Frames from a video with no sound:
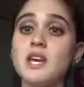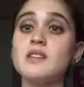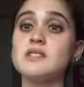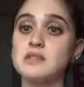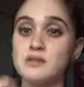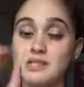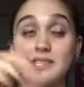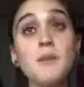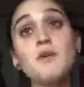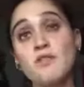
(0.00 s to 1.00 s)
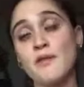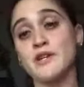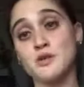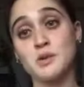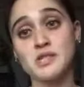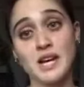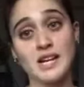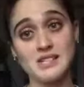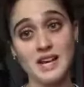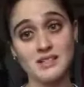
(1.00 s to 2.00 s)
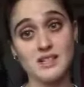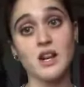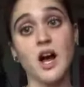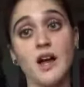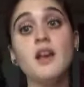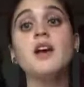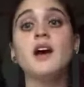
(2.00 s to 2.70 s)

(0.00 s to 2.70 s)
eat some of the vegetables that I tend to not